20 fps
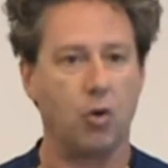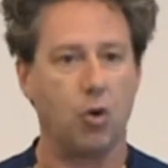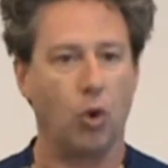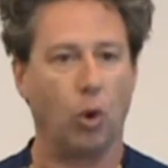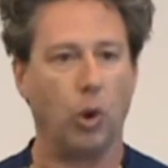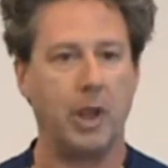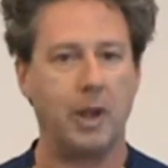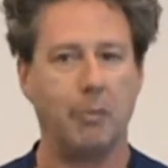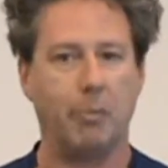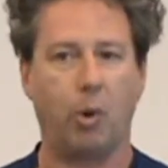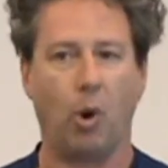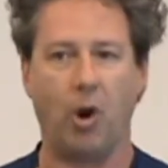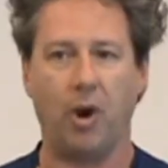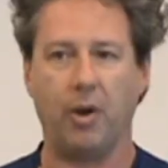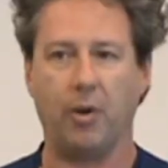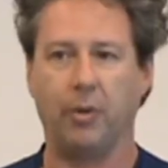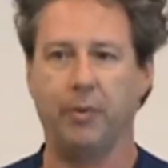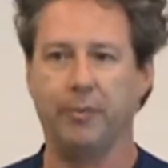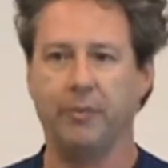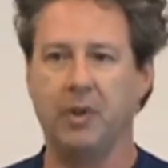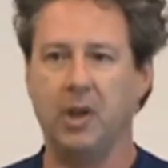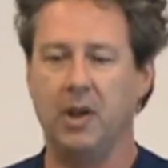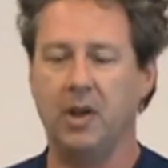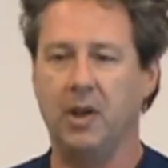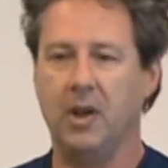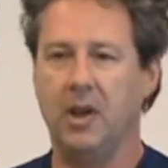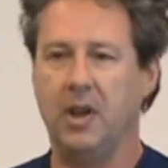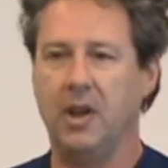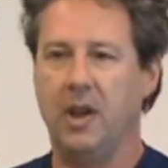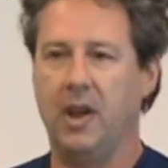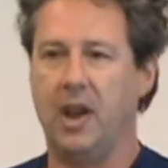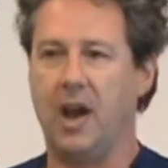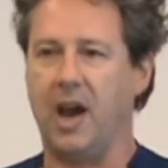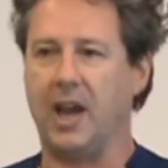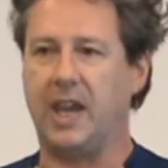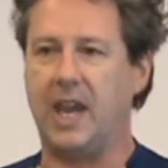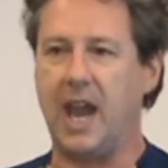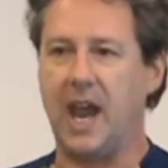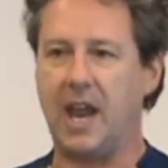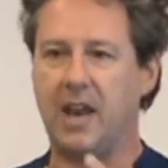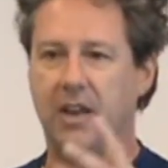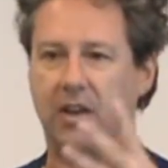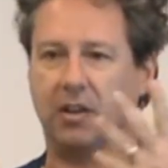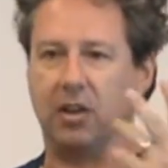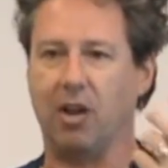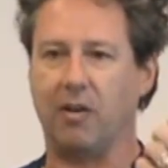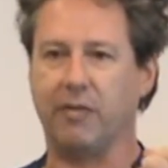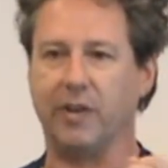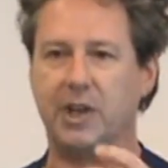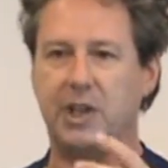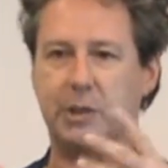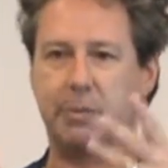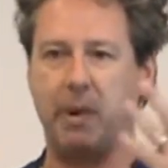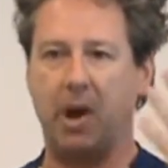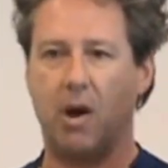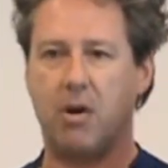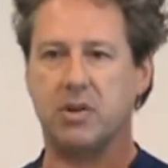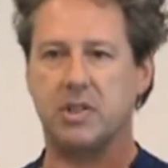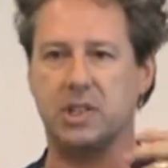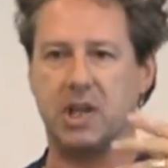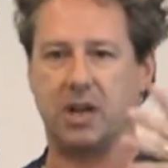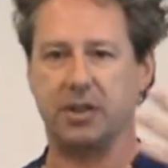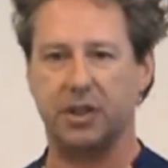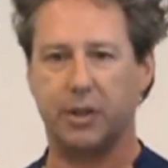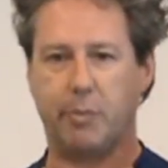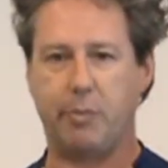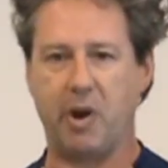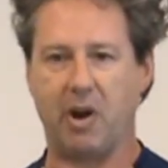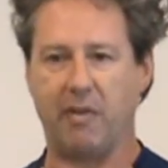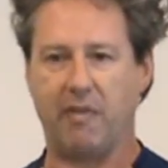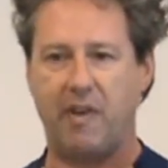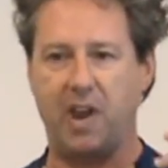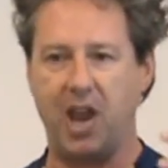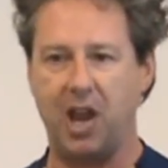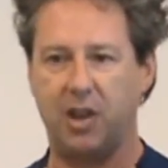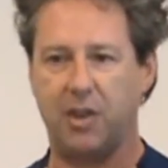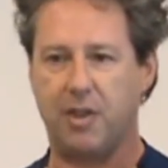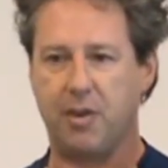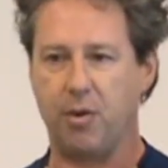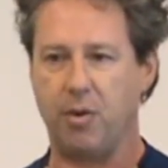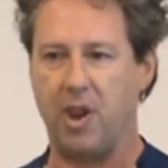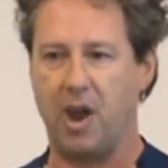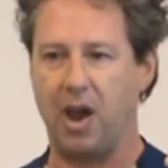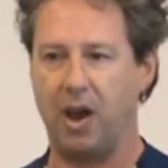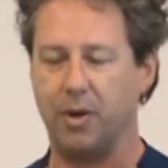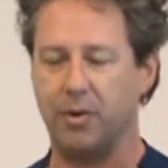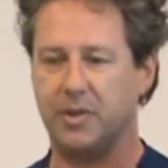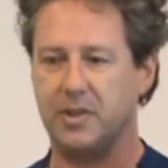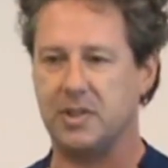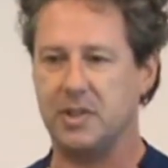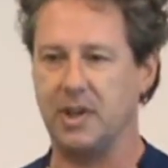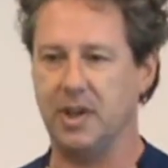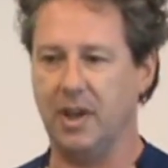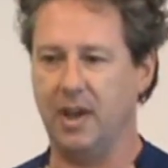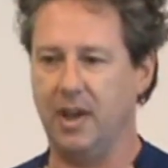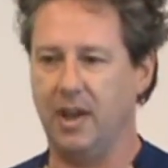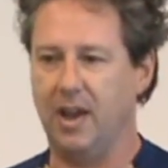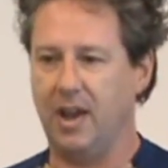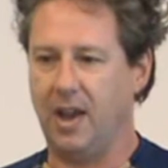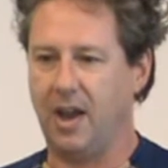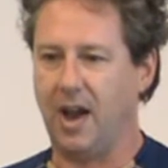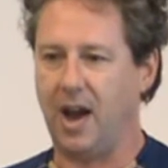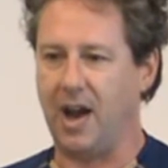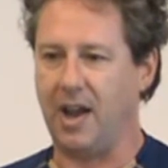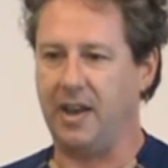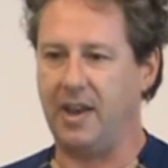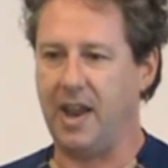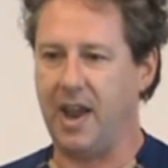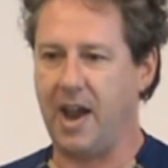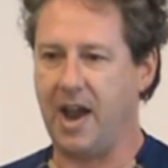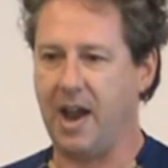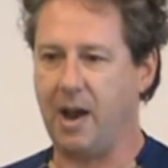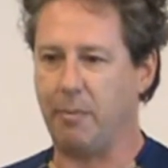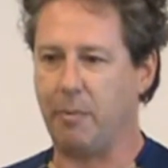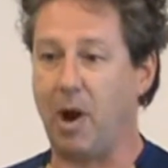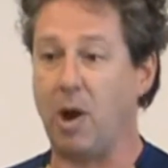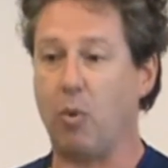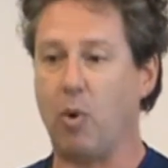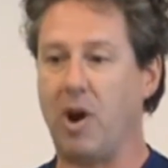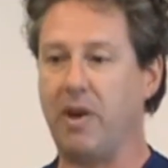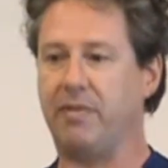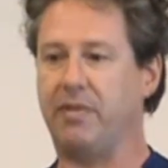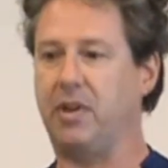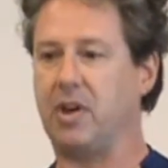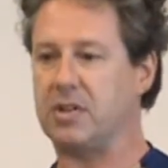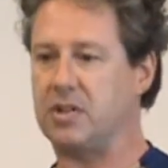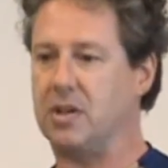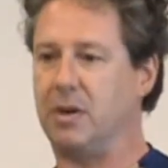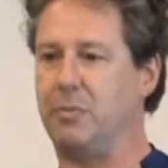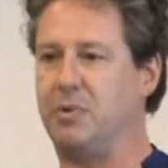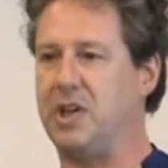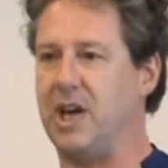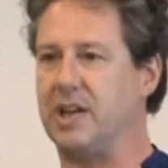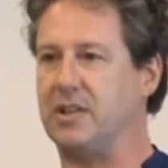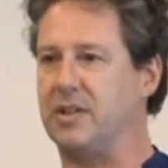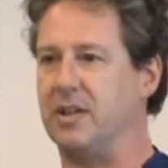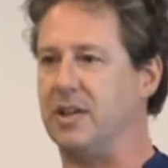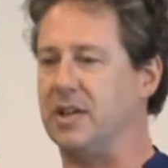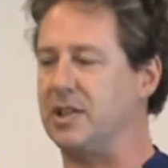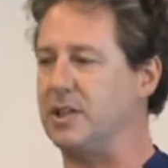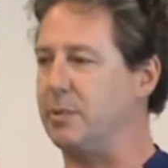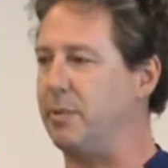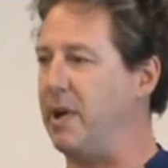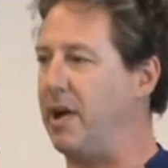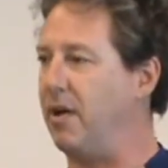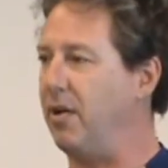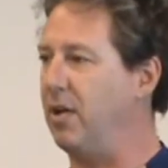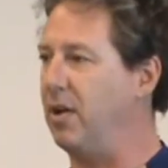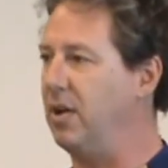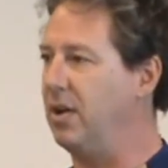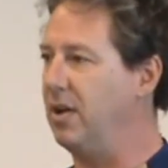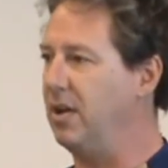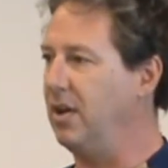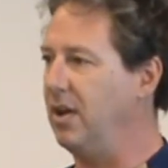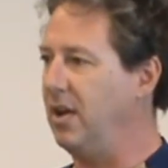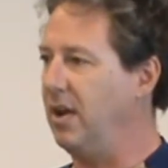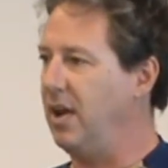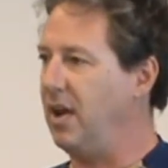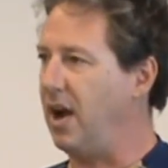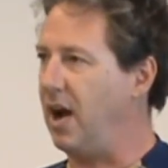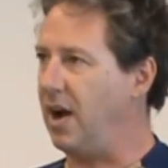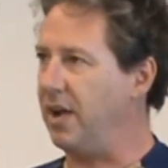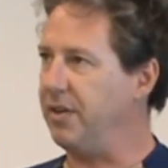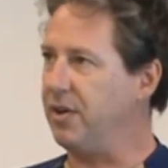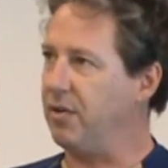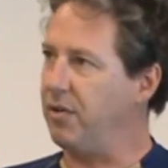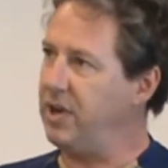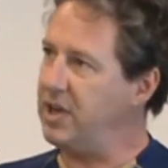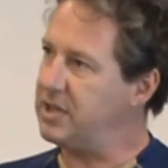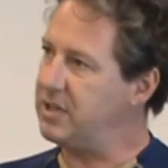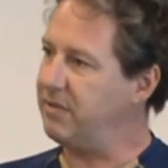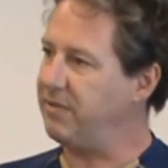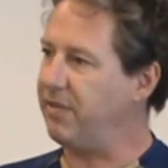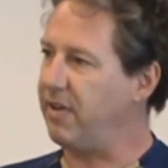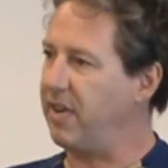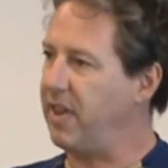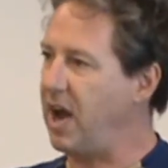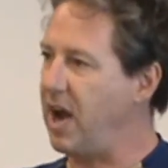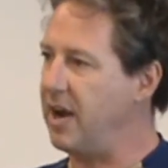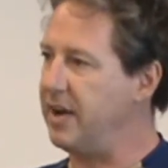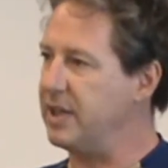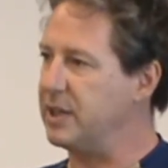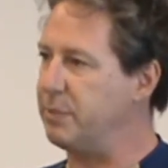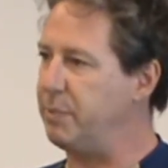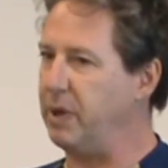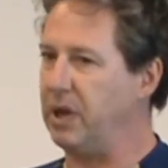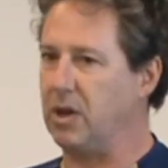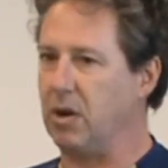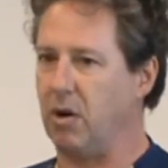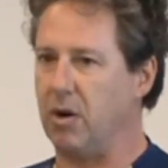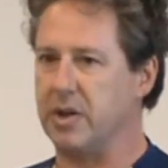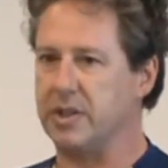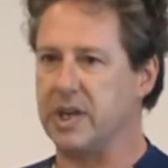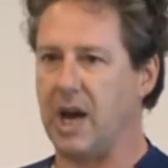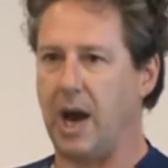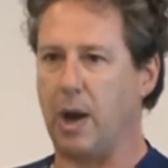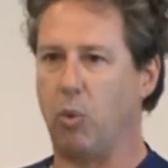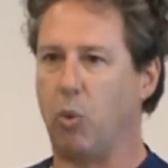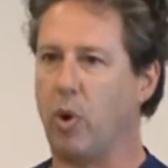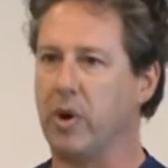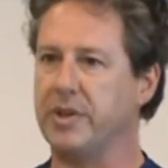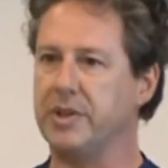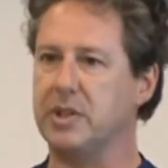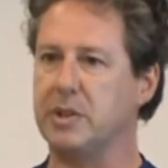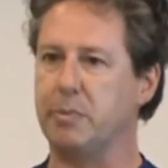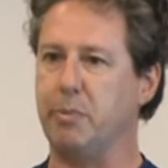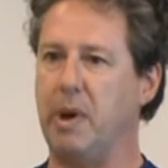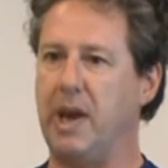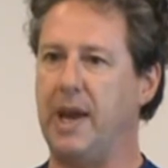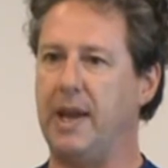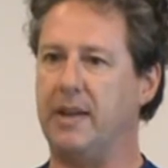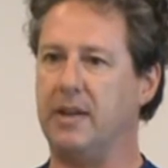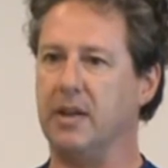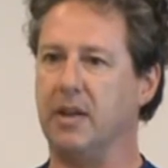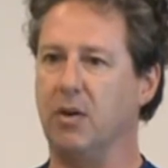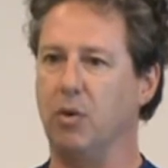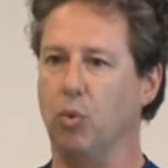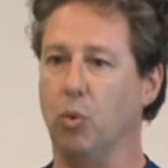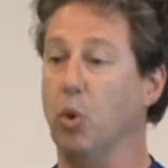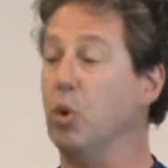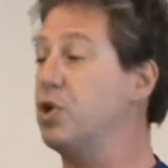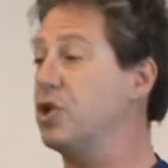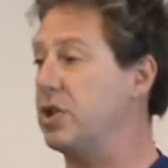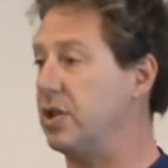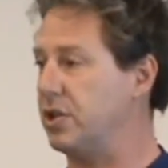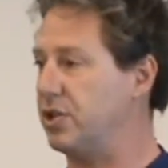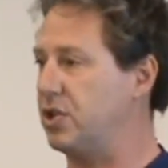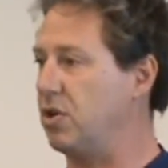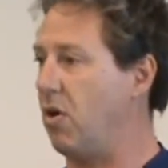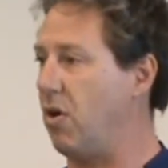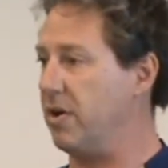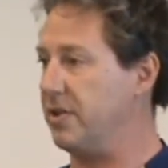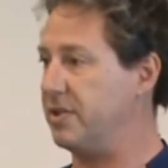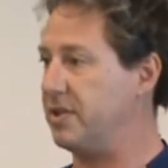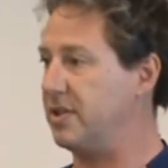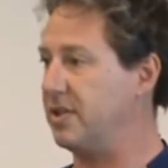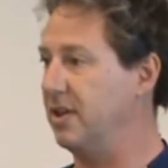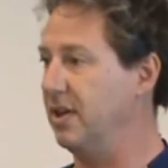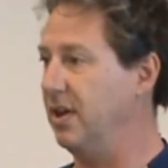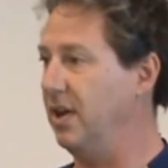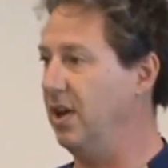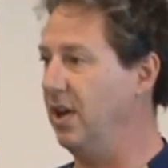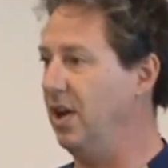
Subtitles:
a rolling boil. Again, the lovely smell starts to pervade through the house. And my wife doesn't object to this smell, and the reason for that is because I once made Worcester sauce,